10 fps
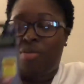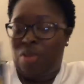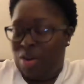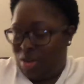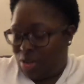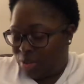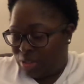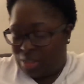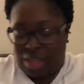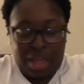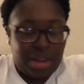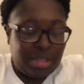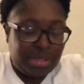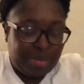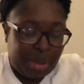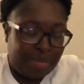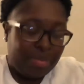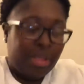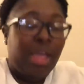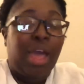rarely use a stylus, but
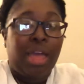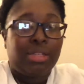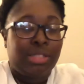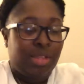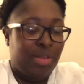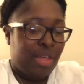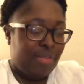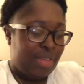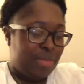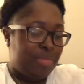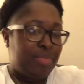I still love it.